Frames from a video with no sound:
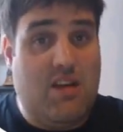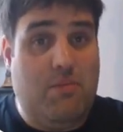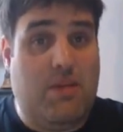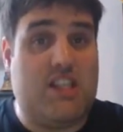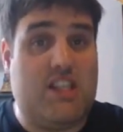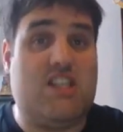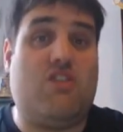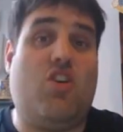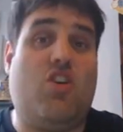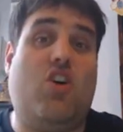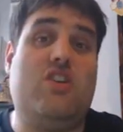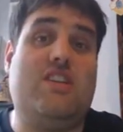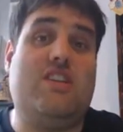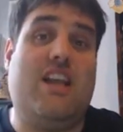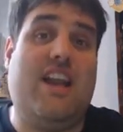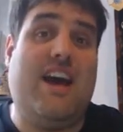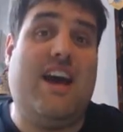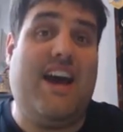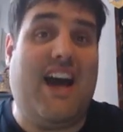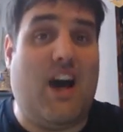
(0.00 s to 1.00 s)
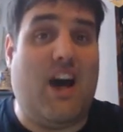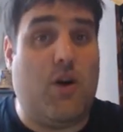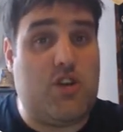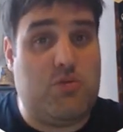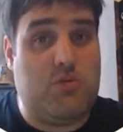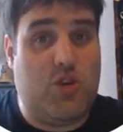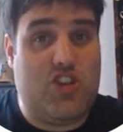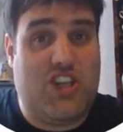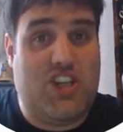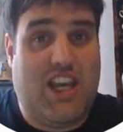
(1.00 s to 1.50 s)
bits of content
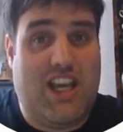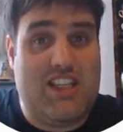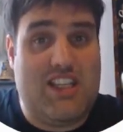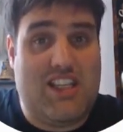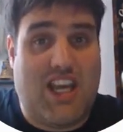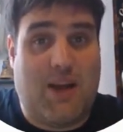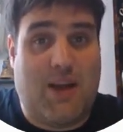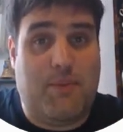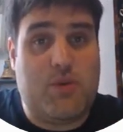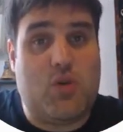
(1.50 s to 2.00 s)
out much easier.